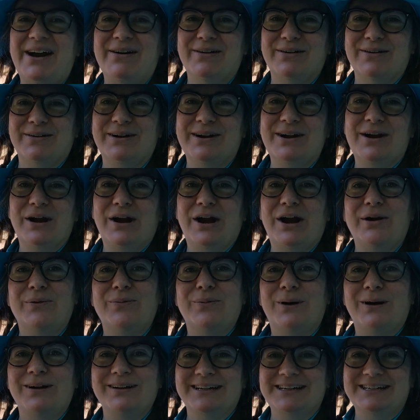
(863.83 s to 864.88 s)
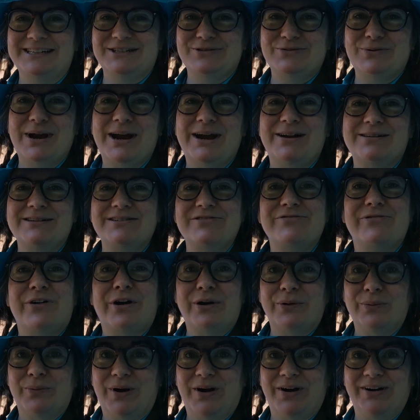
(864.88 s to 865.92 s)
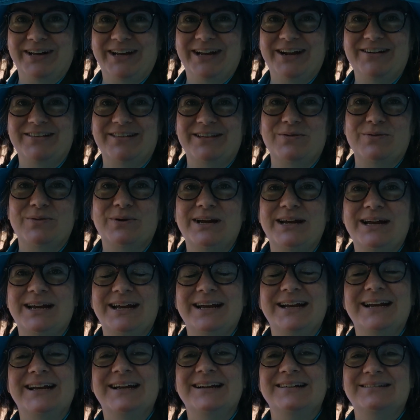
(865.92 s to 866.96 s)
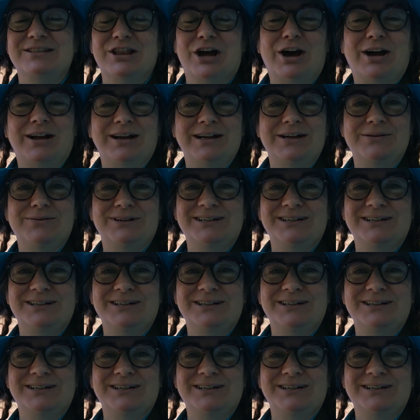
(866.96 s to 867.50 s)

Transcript: our, our wonky square is far wonkier than we uh, thought it